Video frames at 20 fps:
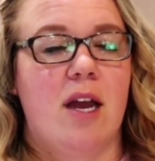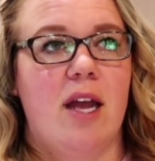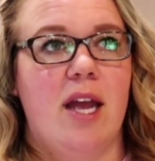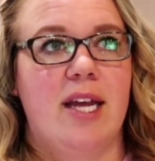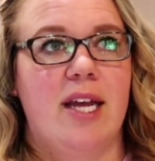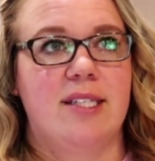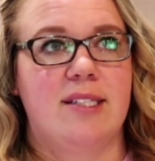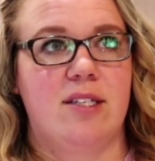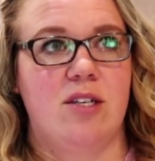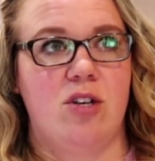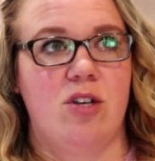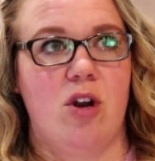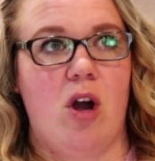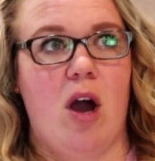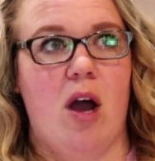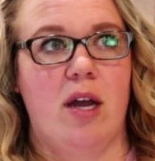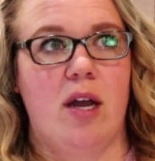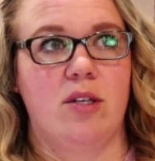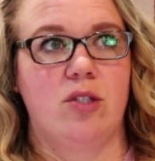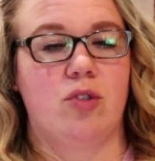it's
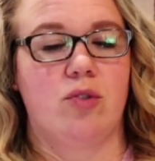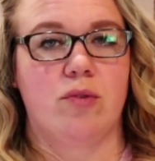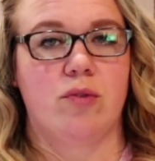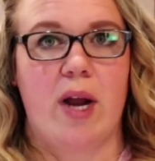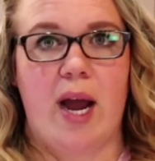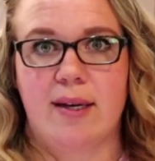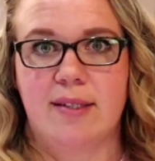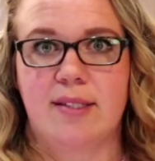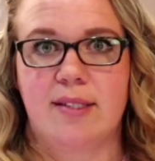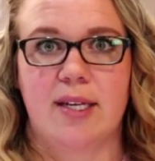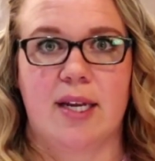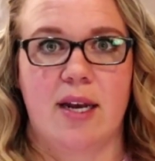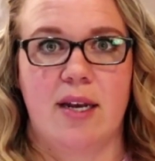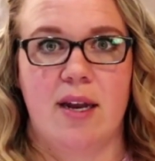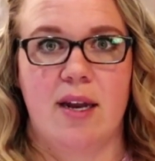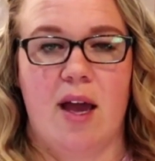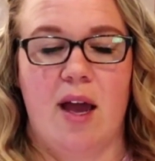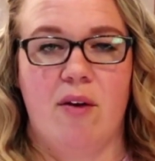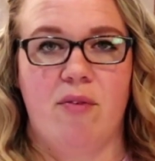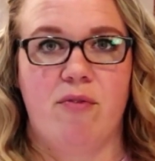not drastic
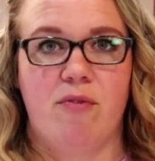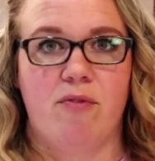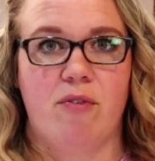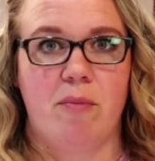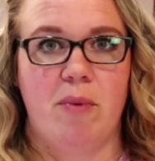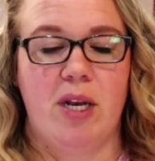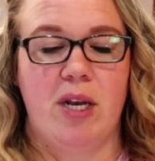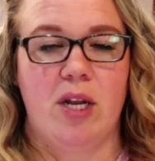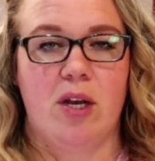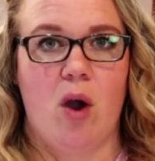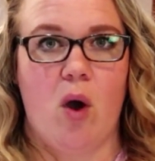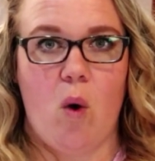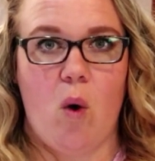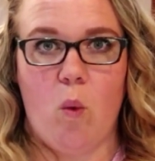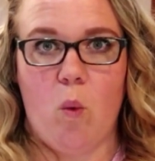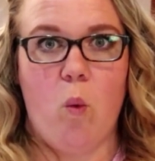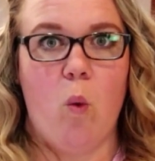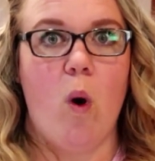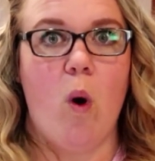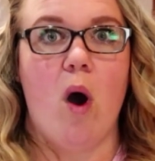enough for me to go,
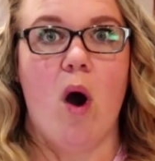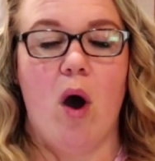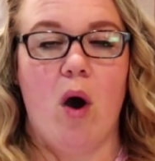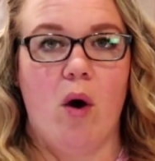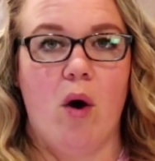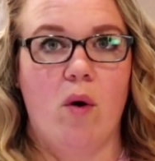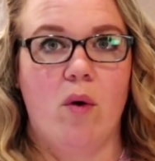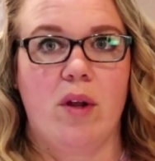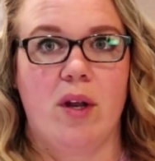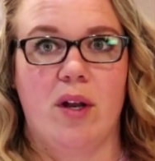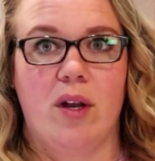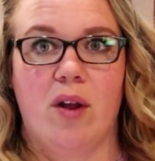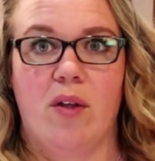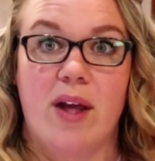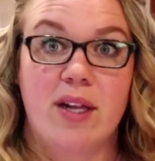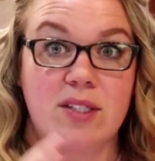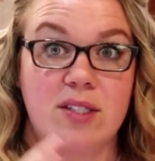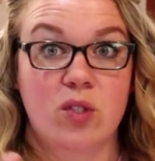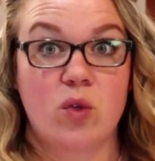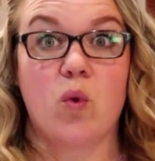whoa,
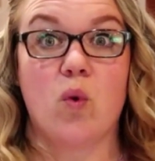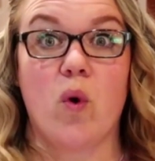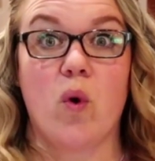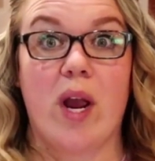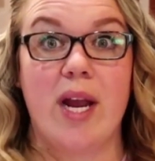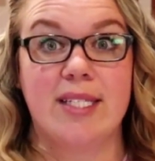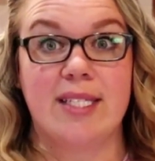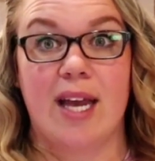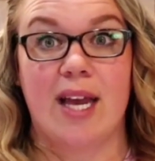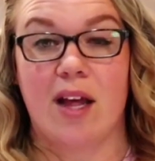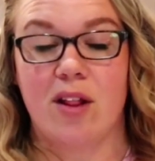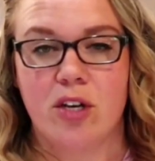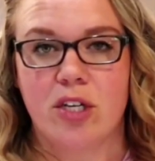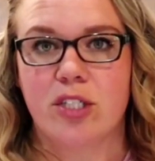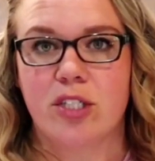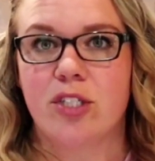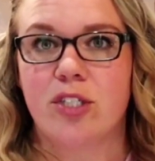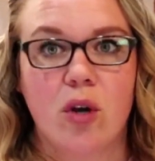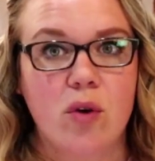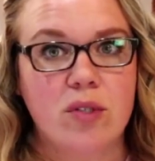that's crazy. I
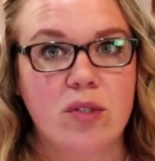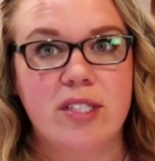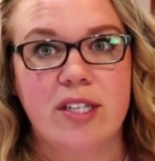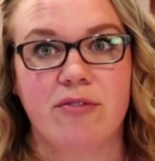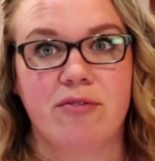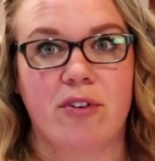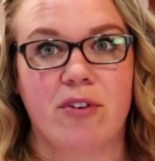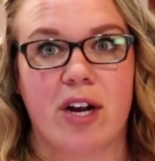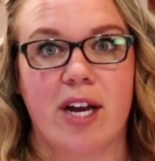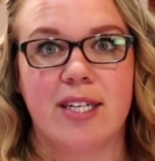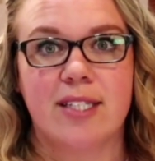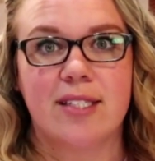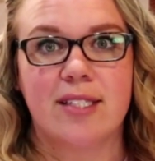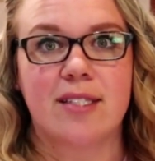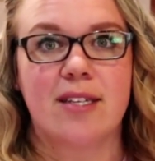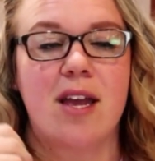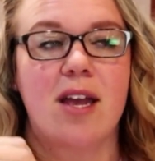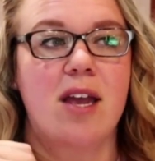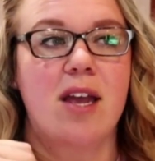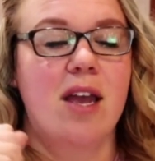look so
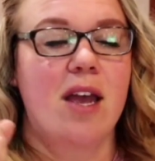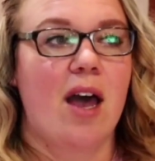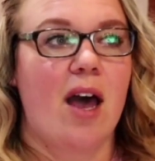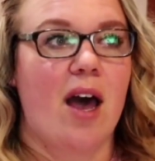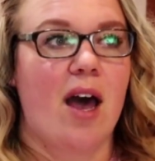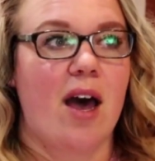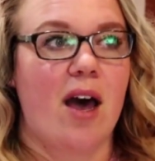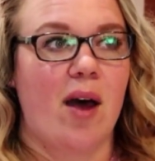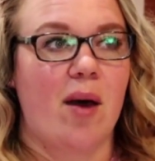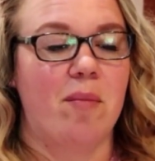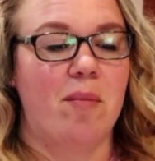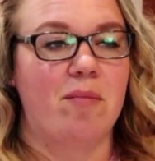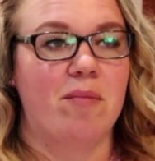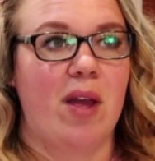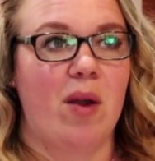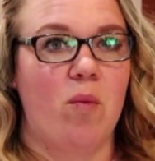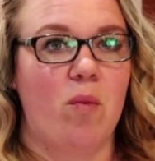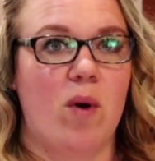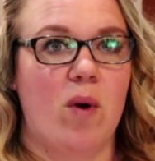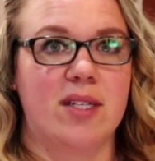different.
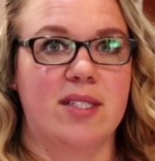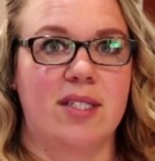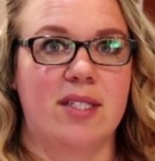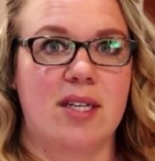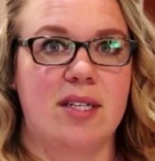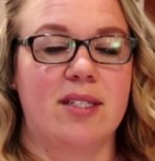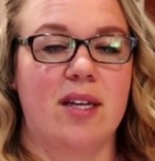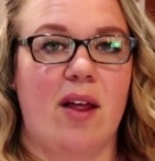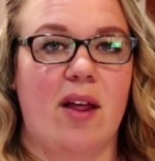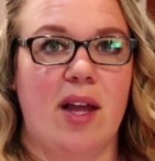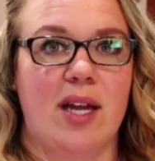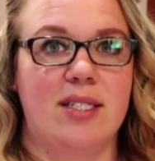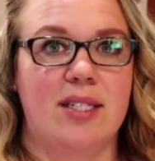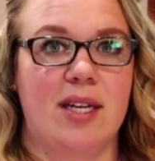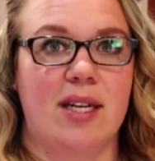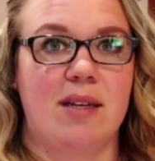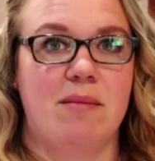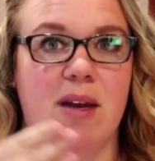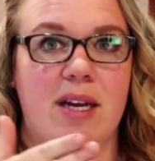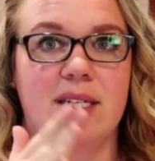It wasn't until I
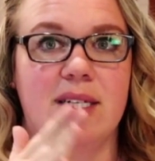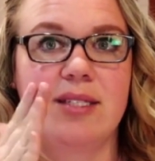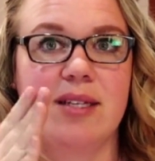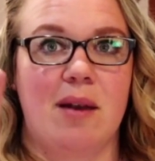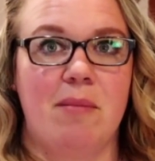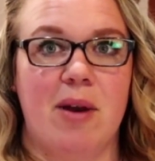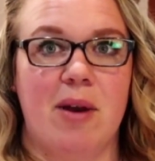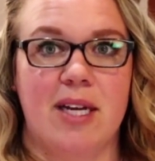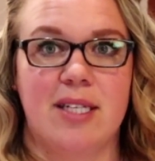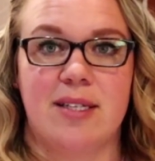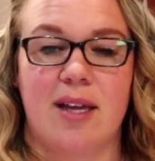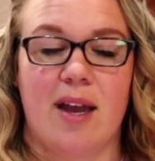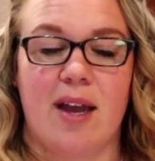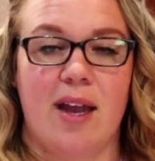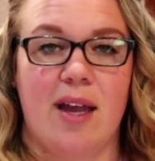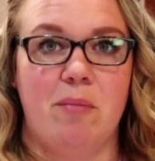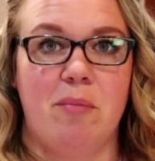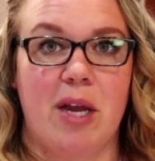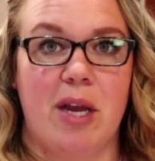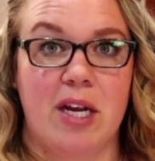did my
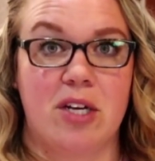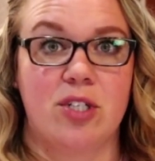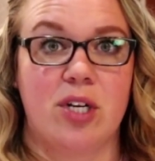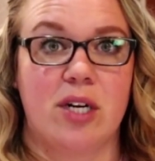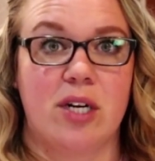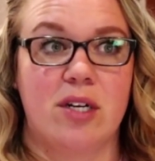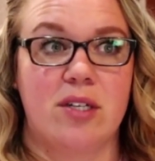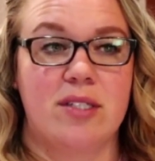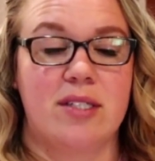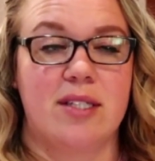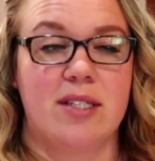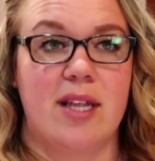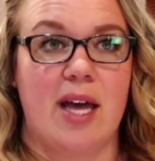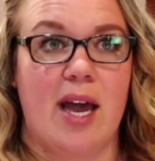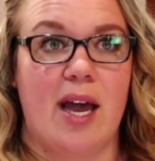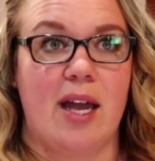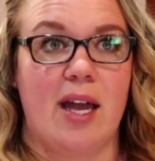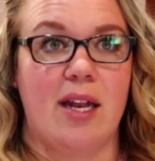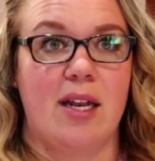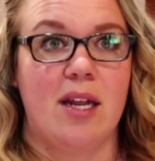side-by-side pictures
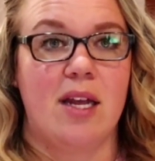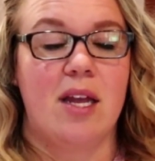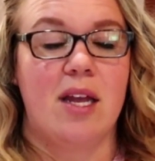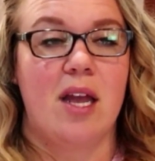that